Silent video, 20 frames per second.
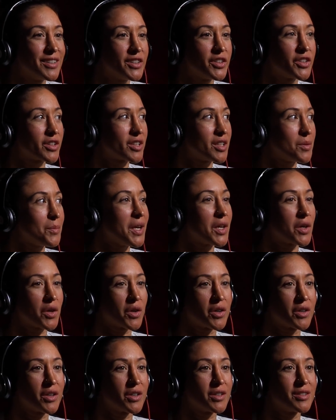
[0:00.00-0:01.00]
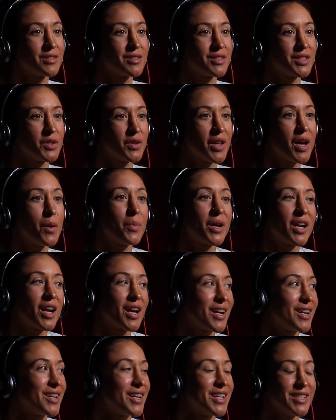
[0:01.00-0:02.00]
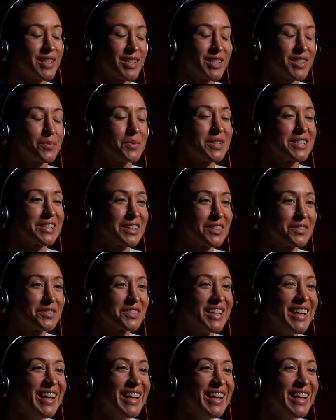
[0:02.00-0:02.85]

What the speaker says: You're going to make her do that? But I did it to myself.